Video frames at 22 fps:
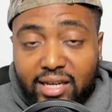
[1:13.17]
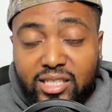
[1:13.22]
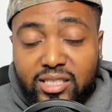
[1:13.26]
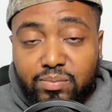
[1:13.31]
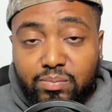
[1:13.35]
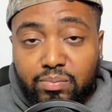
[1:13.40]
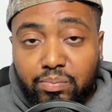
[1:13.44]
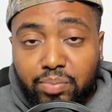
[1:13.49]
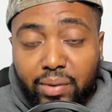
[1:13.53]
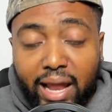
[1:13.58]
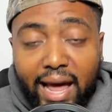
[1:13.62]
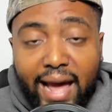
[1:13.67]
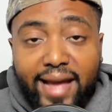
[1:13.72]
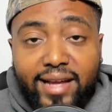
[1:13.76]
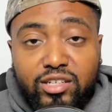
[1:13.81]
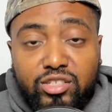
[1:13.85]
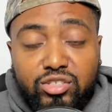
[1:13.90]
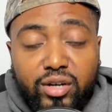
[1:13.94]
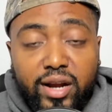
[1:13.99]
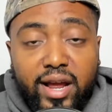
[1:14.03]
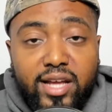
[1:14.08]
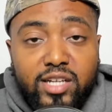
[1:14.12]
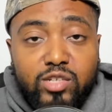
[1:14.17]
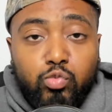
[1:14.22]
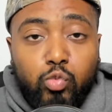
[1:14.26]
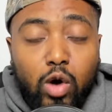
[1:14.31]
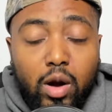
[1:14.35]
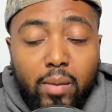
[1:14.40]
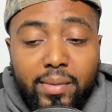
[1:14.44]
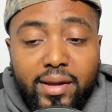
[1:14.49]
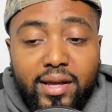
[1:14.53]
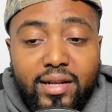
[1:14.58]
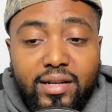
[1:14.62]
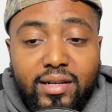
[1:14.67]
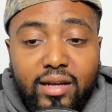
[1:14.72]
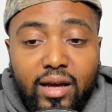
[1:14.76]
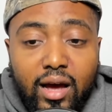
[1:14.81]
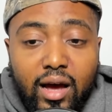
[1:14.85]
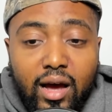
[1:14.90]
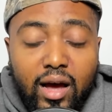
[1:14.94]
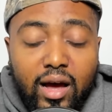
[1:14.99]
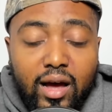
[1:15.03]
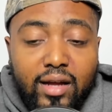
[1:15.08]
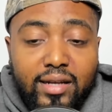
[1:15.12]
this black trans woman
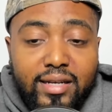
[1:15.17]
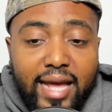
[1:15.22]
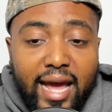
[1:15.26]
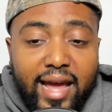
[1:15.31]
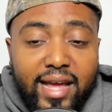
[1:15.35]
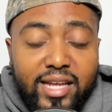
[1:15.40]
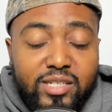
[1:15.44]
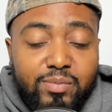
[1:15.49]
that